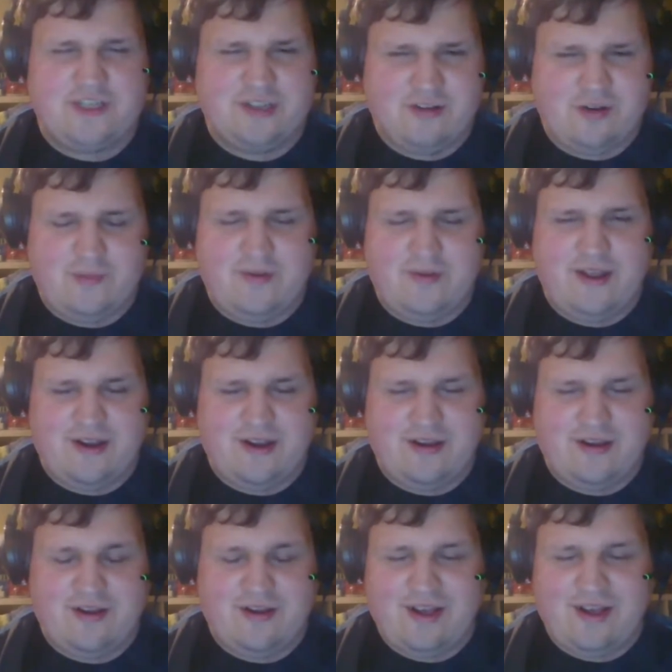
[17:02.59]
single player.
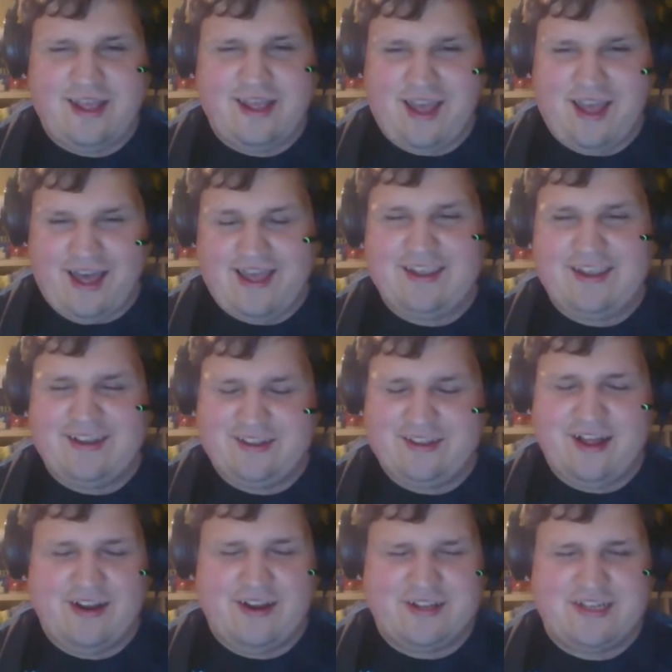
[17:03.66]
I can
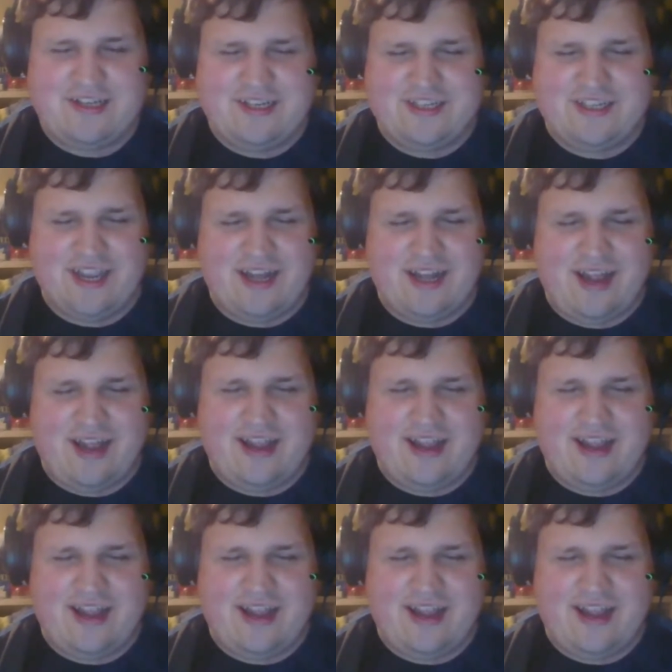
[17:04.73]
honestly say that.